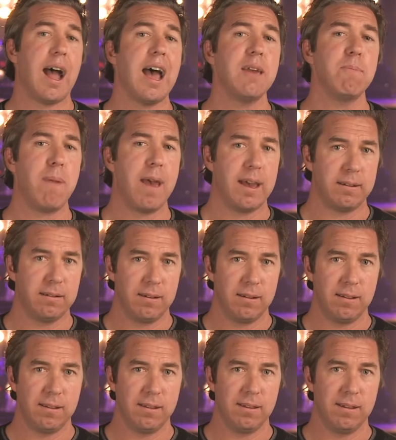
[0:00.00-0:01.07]
iPad,
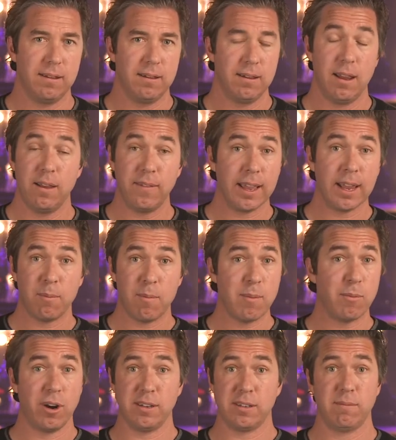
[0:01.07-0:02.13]
and they gotta
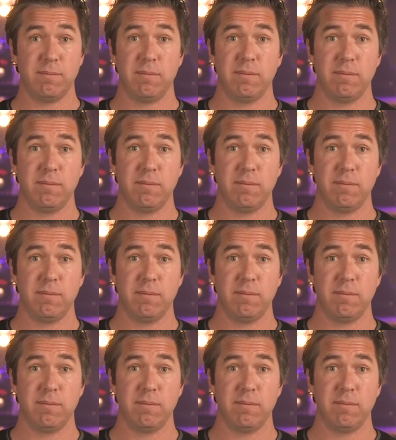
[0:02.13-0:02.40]
memorize them.